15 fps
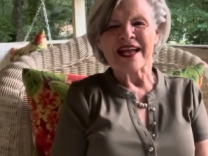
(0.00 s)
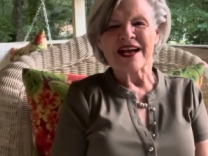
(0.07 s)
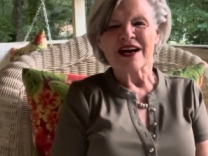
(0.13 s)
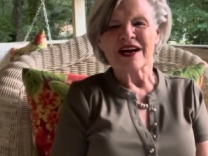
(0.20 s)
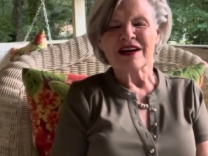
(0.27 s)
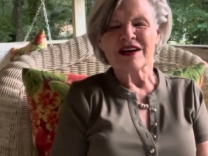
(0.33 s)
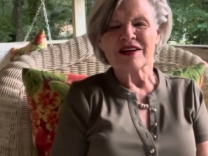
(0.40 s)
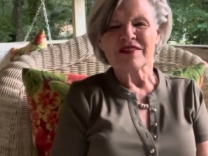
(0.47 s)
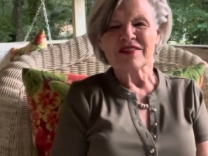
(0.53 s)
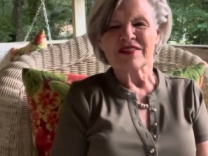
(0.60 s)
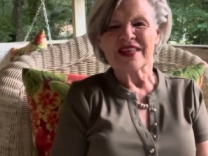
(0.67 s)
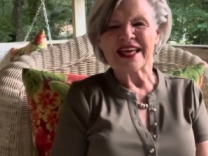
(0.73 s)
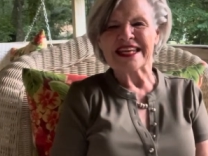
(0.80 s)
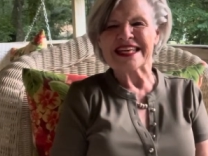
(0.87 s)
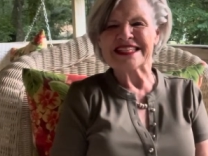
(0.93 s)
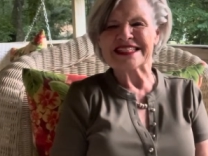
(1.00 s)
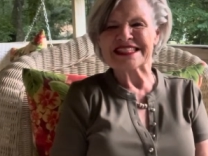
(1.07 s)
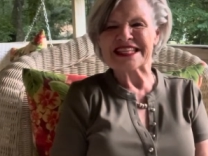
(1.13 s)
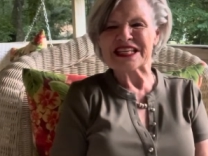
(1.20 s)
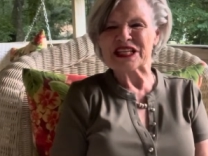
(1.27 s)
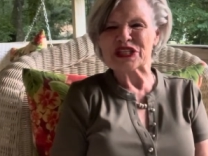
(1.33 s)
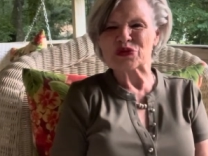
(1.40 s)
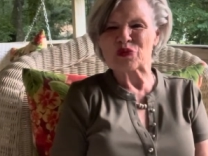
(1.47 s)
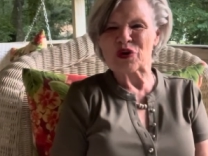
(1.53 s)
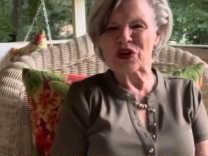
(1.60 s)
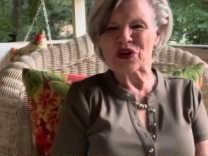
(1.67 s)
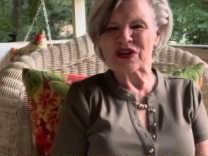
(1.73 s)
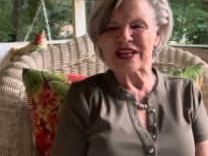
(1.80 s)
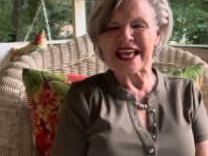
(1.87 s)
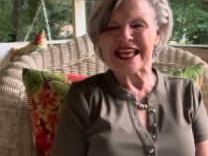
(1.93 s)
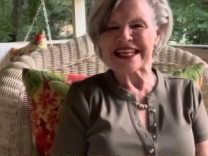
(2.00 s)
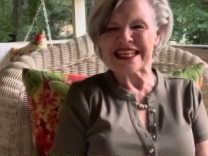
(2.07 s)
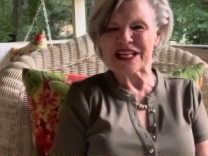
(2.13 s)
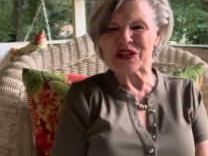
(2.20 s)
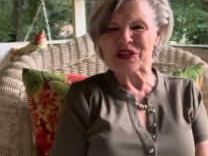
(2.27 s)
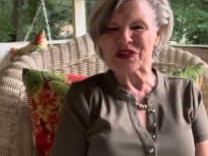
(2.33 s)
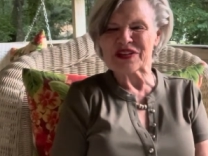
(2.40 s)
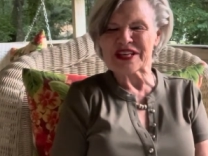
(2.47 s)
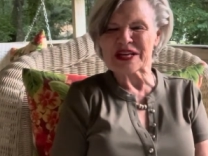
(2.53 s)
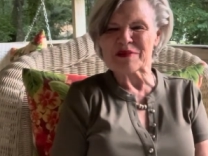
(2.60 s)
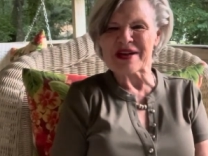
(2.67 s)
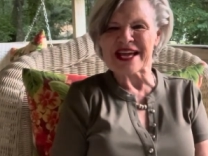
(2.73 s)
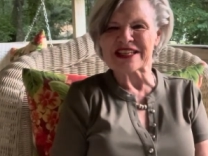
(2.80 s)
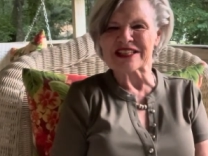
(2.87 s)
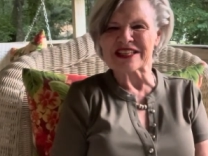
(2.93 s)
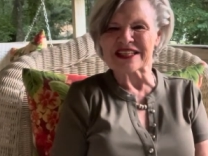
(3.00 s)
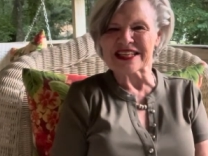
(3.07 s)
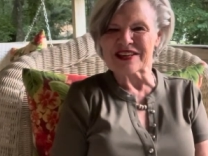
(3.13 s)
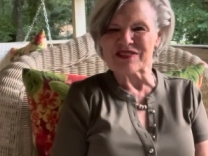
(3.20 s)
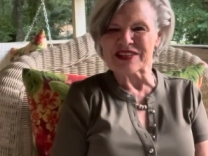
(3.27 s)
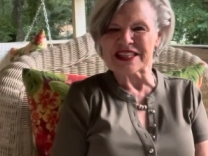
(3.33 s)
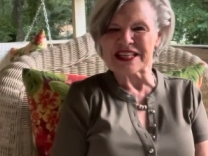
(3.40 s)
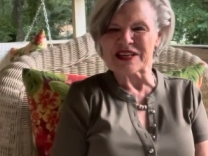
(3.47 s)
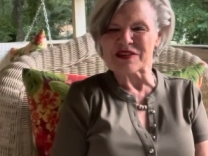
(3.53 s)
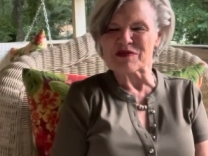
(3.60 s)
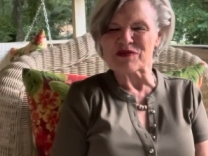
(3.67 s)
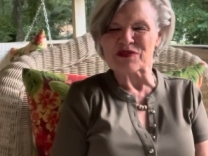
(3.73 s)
uh, that he sent his word and healed them and delivered them